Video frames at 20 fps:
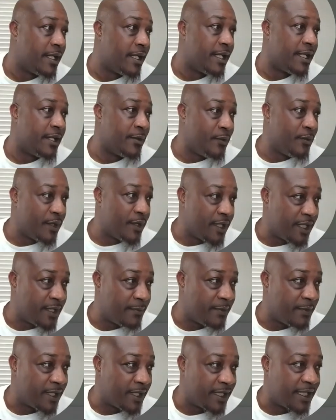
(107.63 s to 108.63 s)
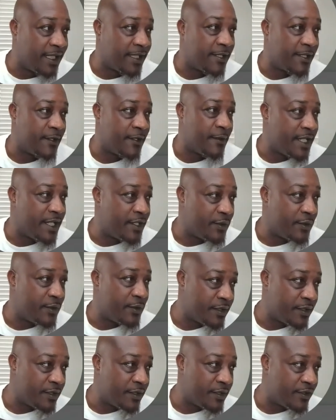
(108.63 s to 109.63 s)
And we're going to click on
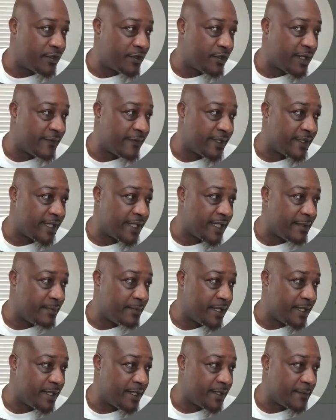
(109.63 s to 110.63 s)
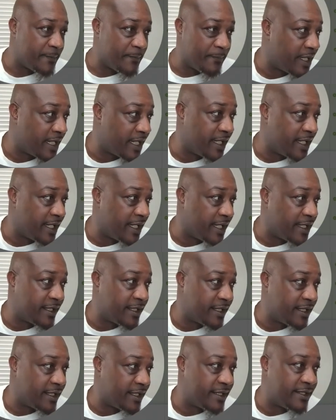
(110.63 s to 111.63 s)
manual traffic campaign and
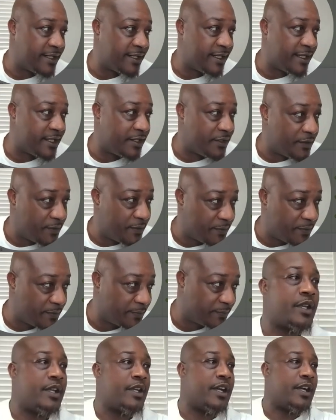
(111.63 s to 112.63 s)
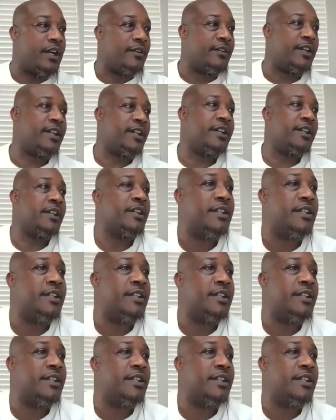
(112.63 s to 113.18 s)
click continue. All right.